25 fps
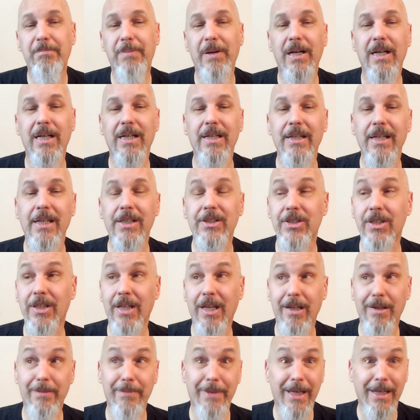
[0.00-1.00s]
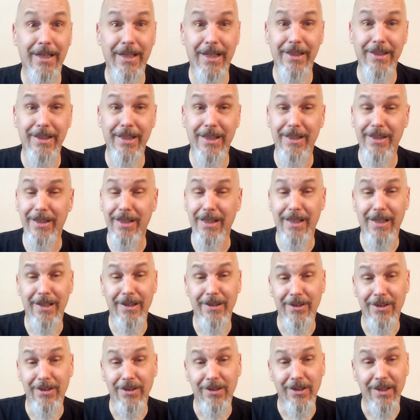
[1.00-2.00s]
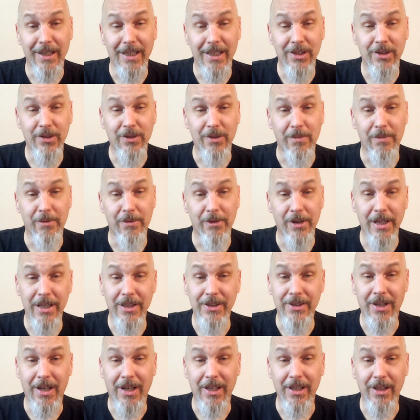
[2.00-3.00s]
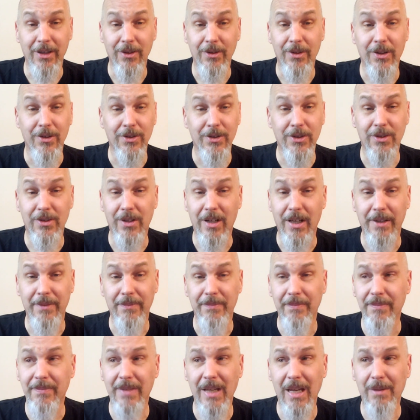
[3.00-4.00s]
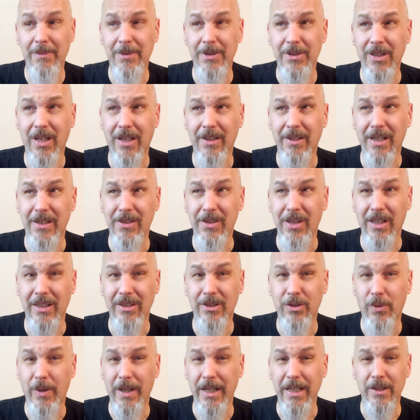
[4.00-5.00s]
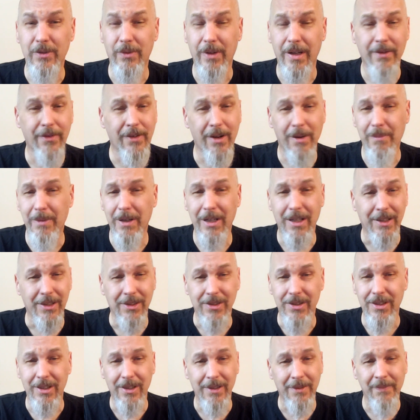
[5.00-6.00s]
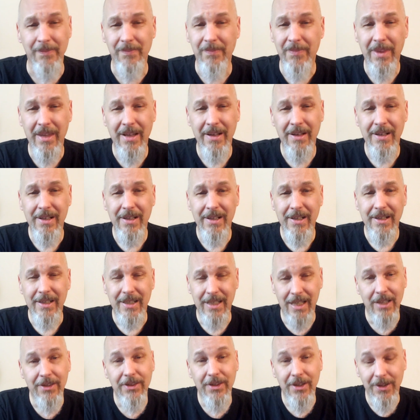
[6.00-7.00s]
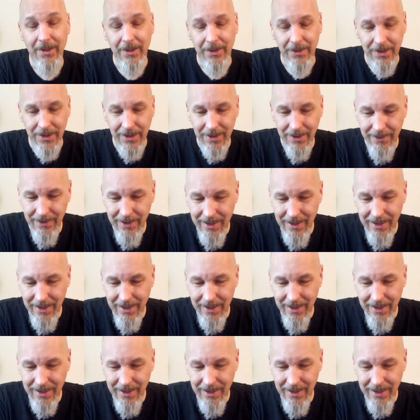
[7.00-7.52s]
but it's not a bad idea to get a little extra breeze on you. Those are on Amazon, I think 20, $25. So get those.